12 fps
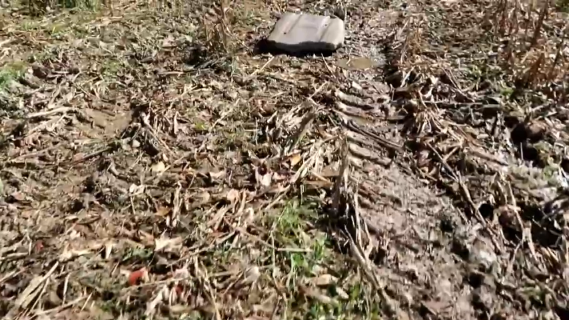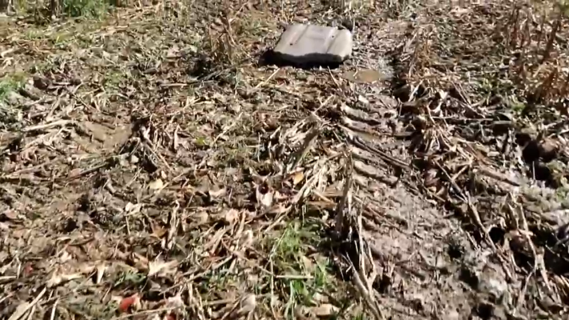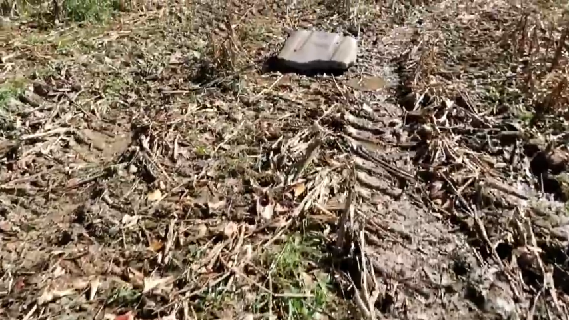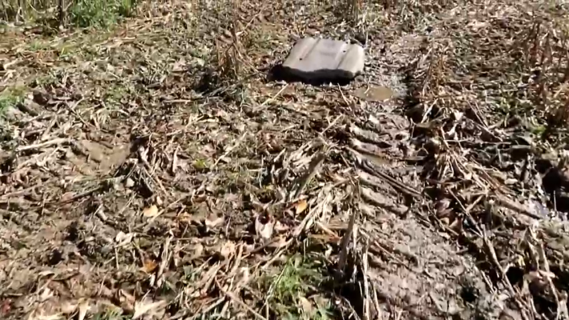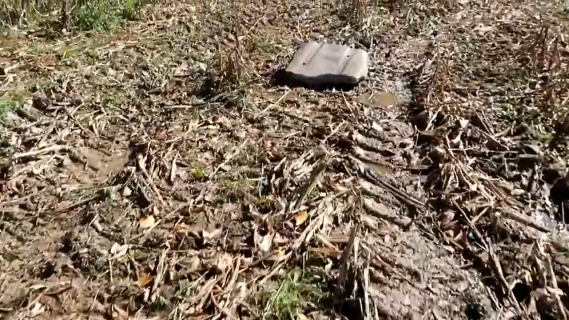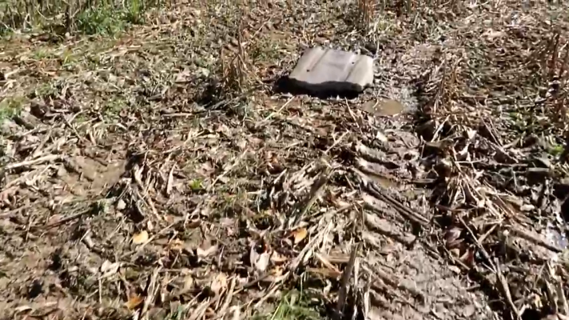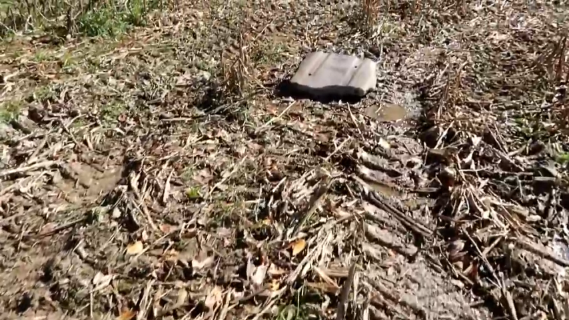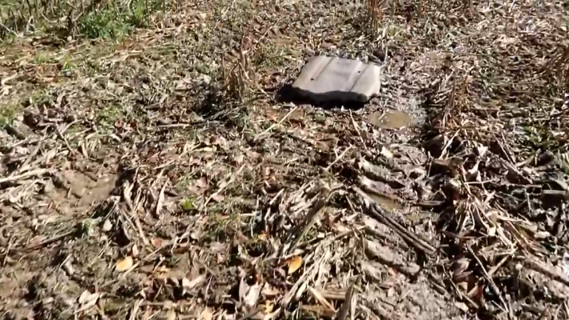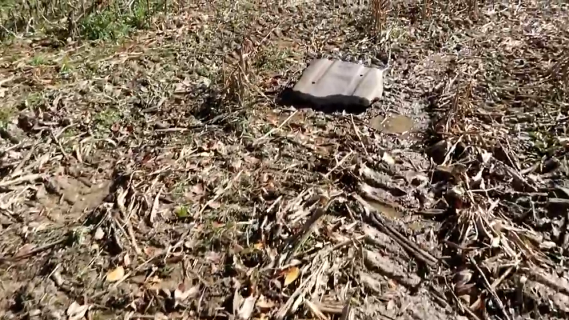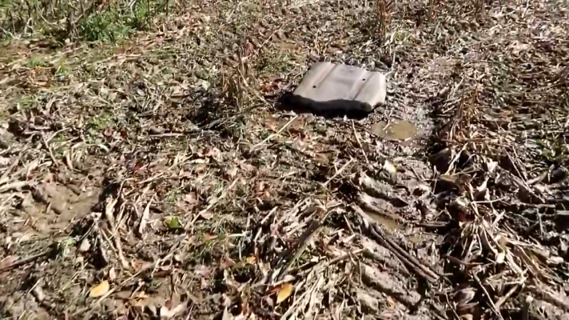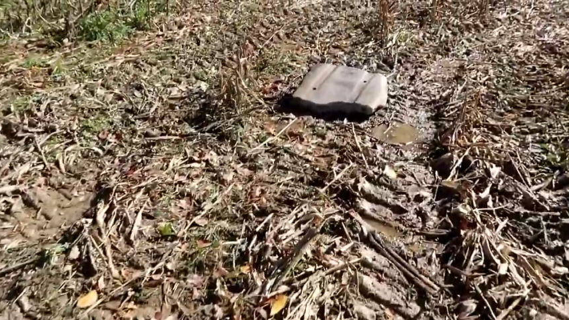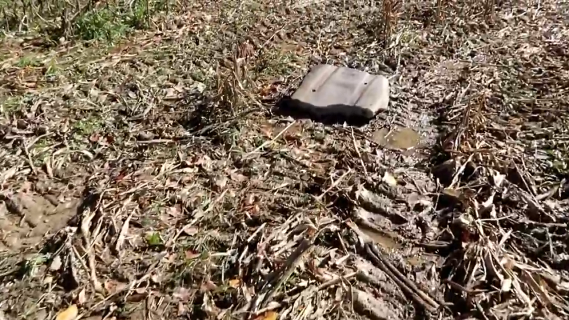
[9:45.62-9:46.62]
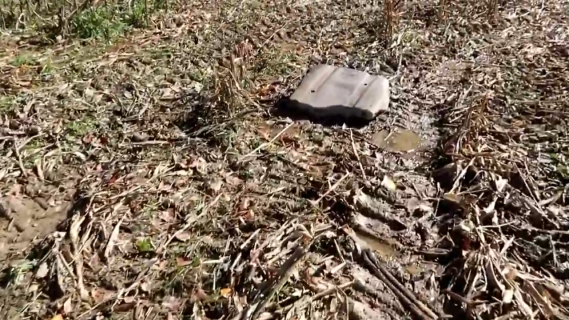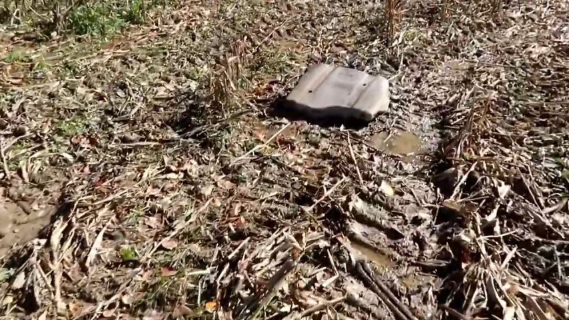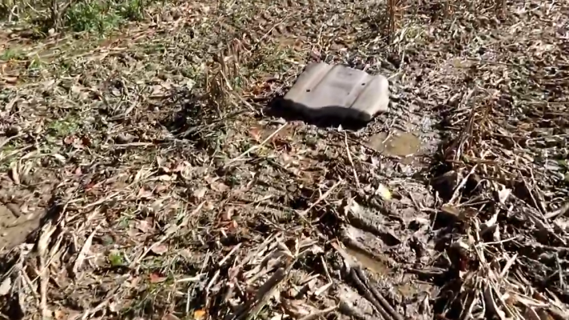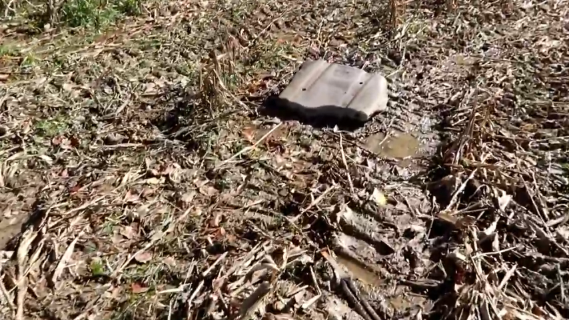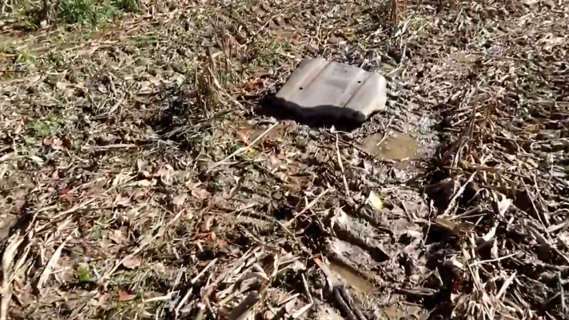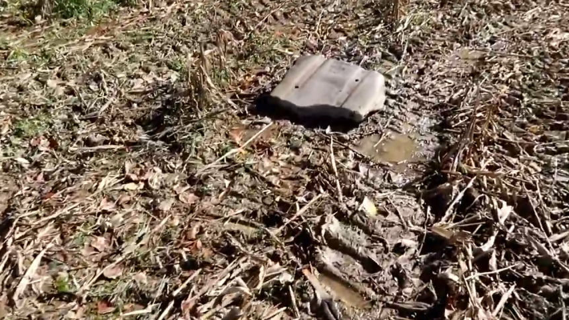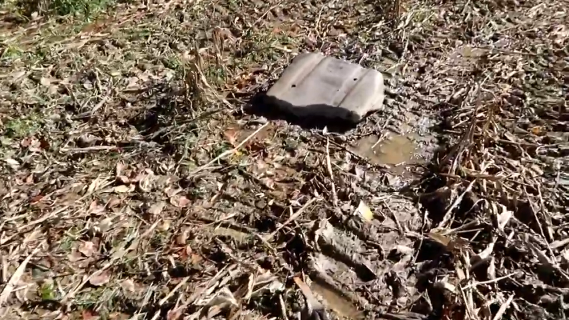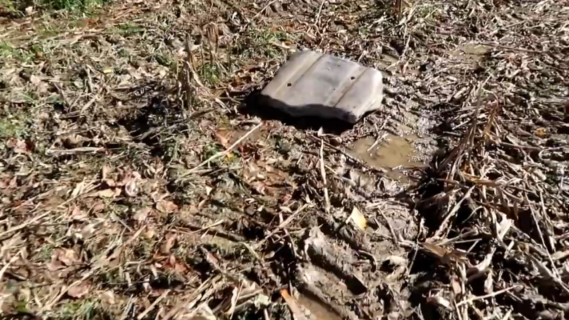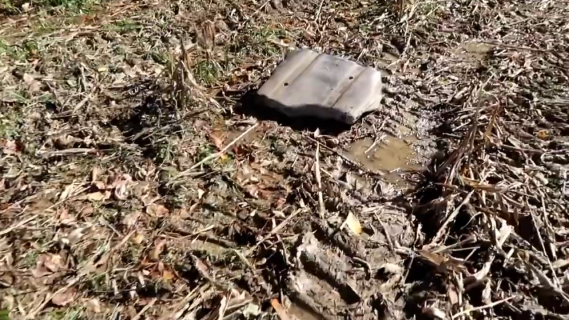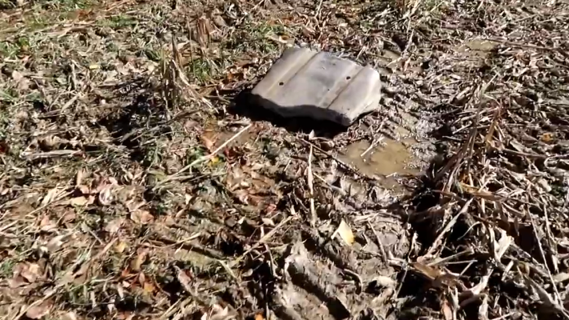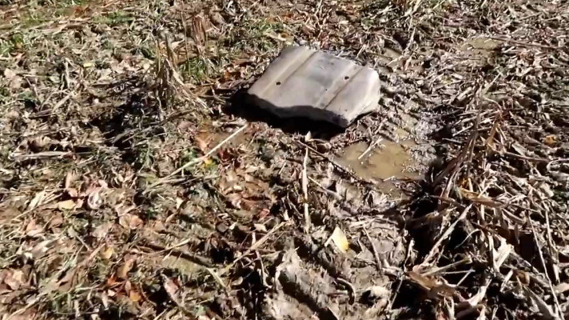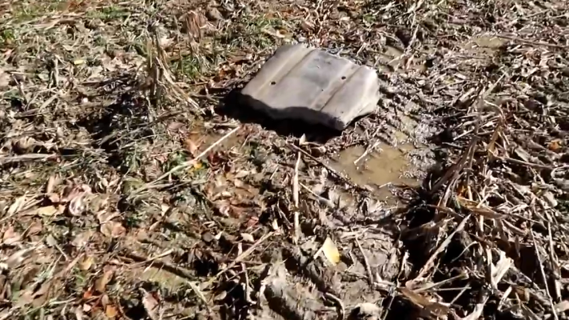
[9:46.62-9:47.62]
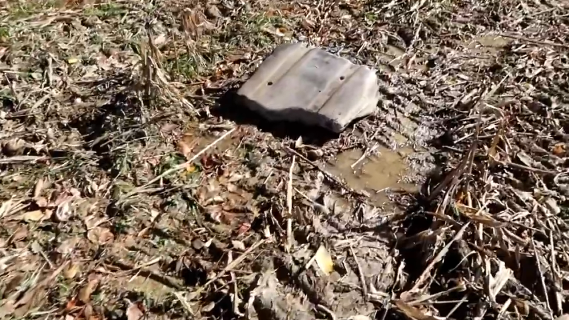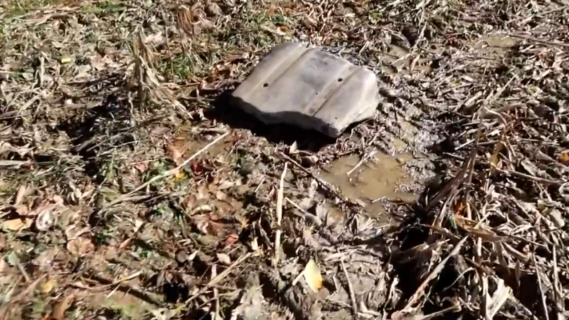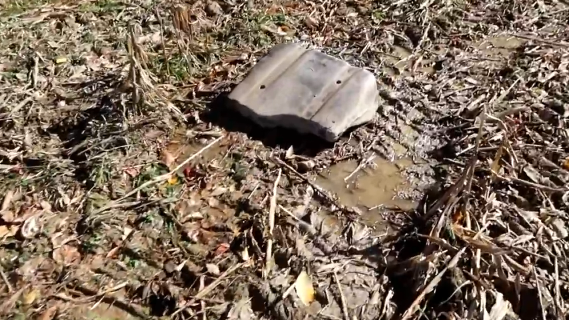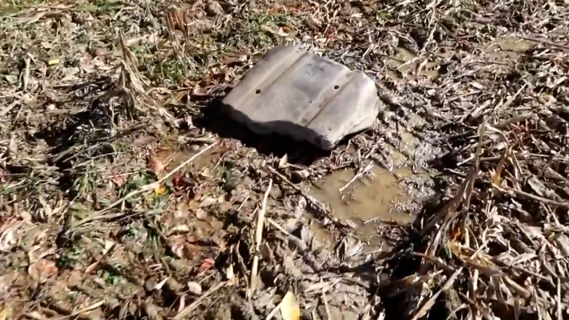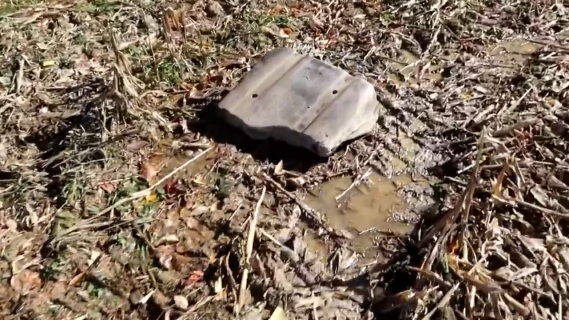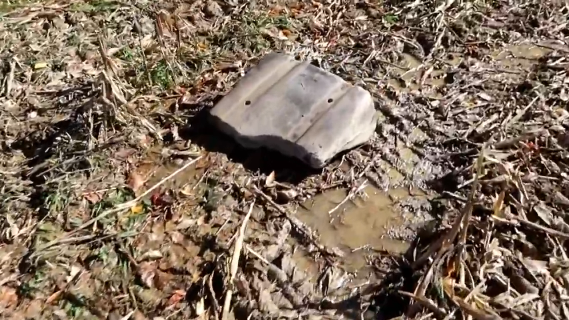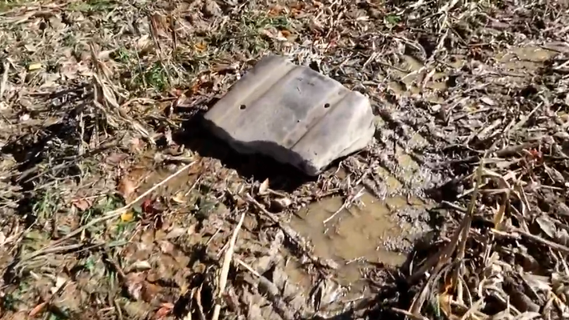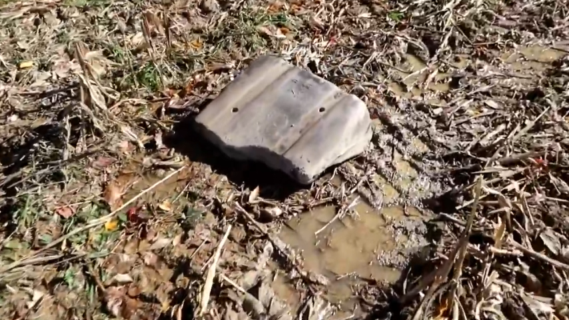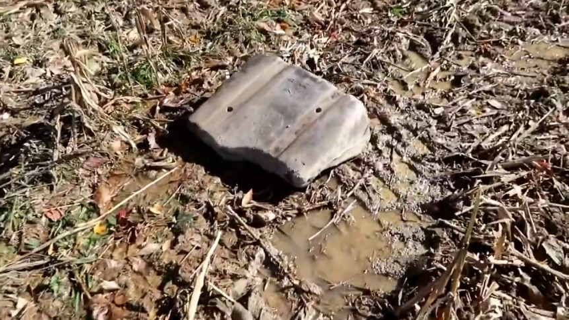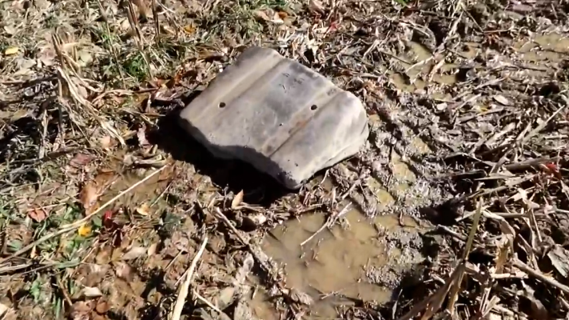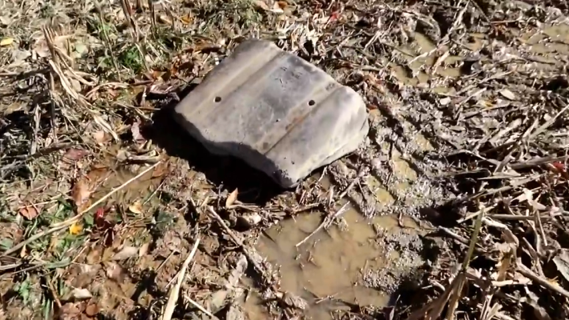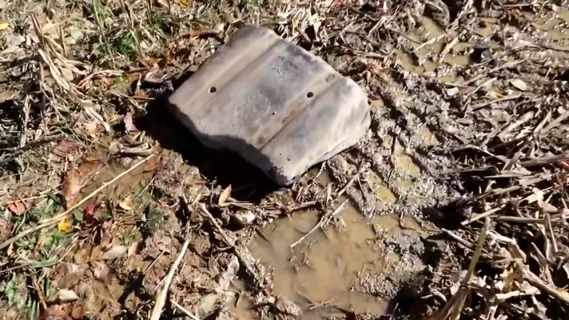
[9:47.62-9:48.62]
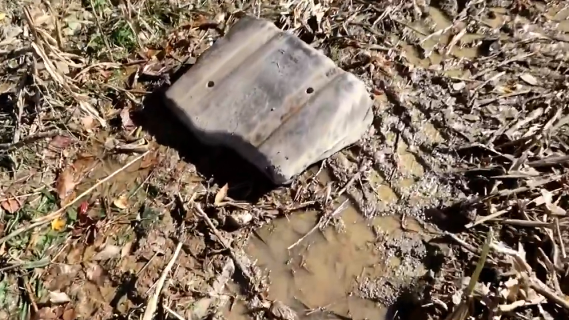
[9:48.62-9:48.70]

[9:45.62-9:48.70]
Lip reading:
[unreadable: no face in view]